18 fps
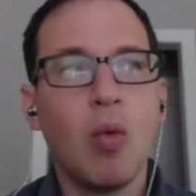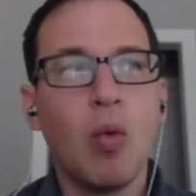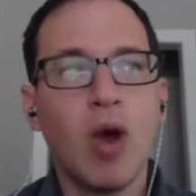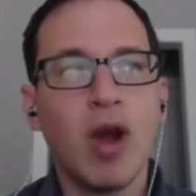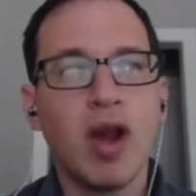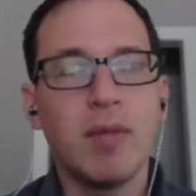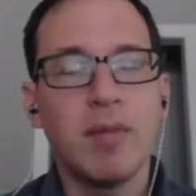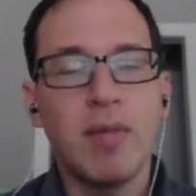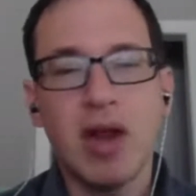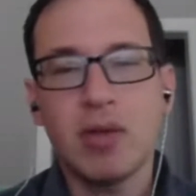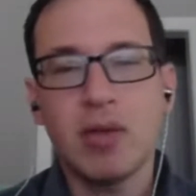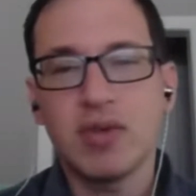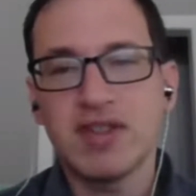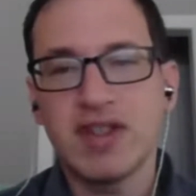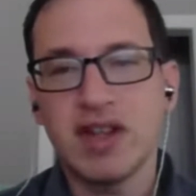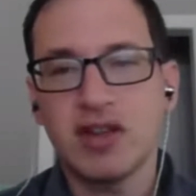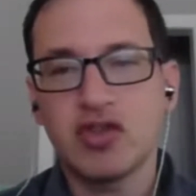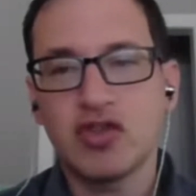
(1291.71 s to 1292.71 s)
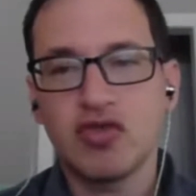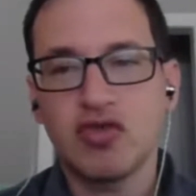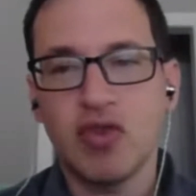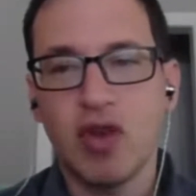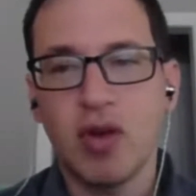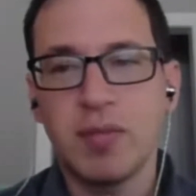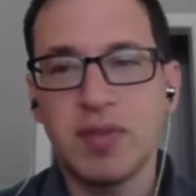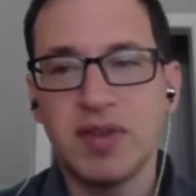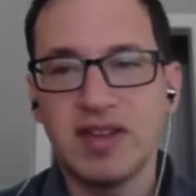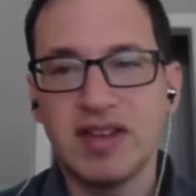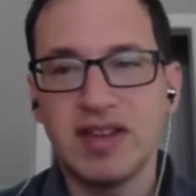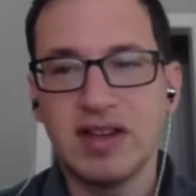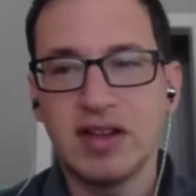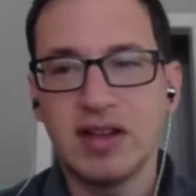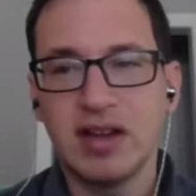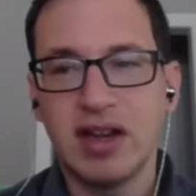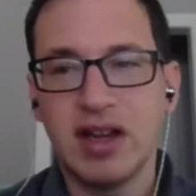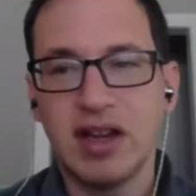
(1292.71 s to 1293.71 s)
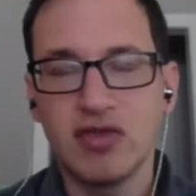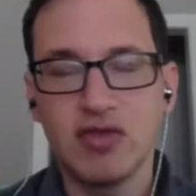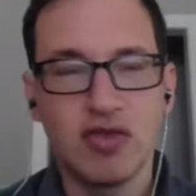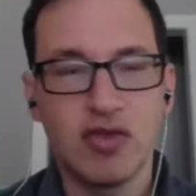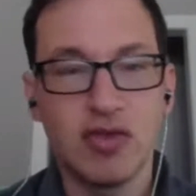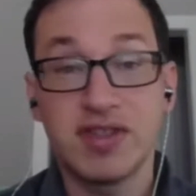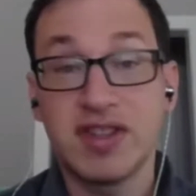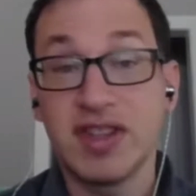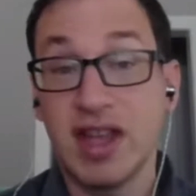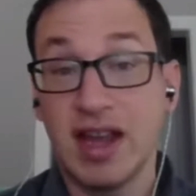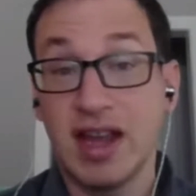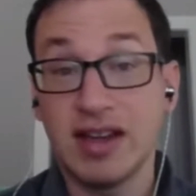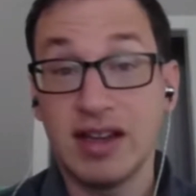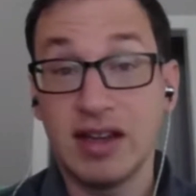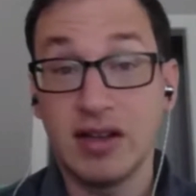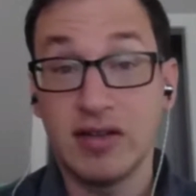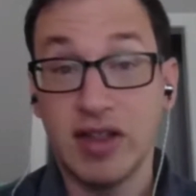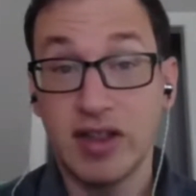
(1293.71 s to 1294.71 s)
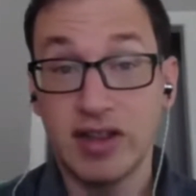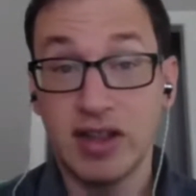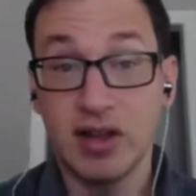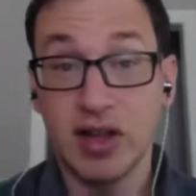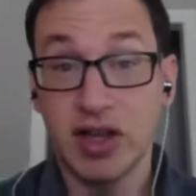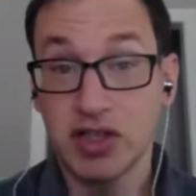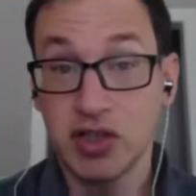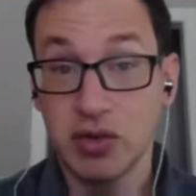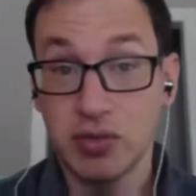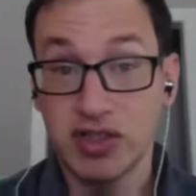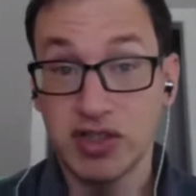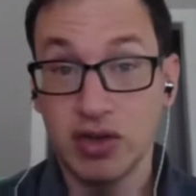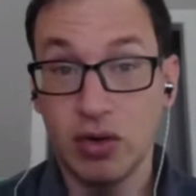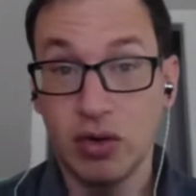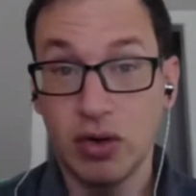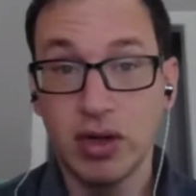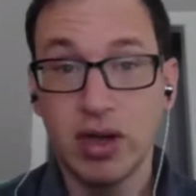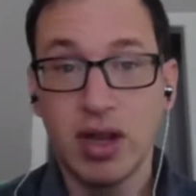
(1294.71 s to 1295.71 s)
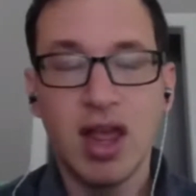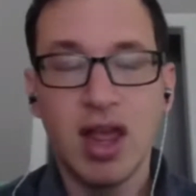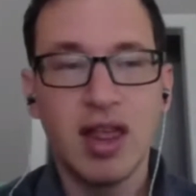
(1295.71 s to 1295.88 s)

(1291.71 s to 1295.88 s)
what it meant was that Trump didn't introduce the idea that the election was stolen.